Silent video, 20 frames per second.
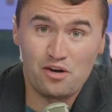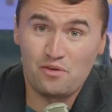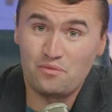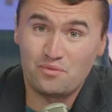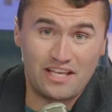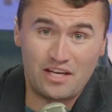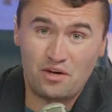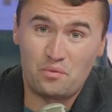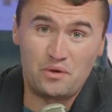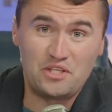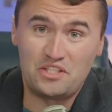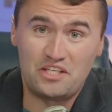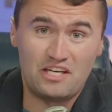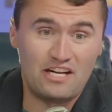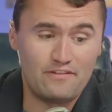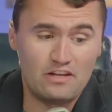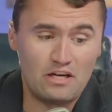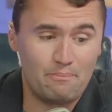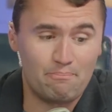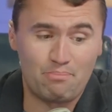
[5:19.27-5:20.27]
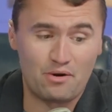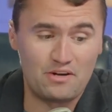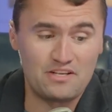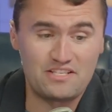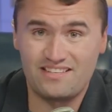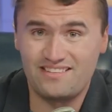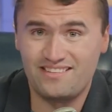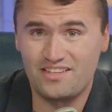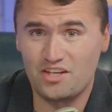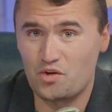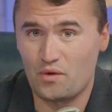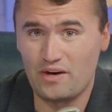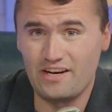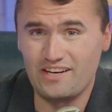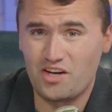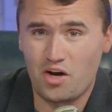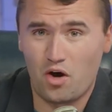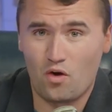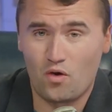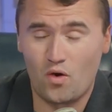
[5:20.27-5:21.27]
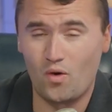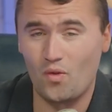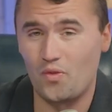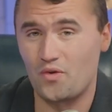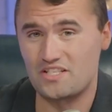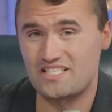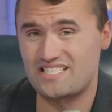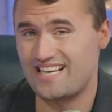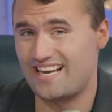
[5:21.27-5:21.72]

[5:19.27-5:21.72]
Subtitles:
don't think we should even imprison the green card holders.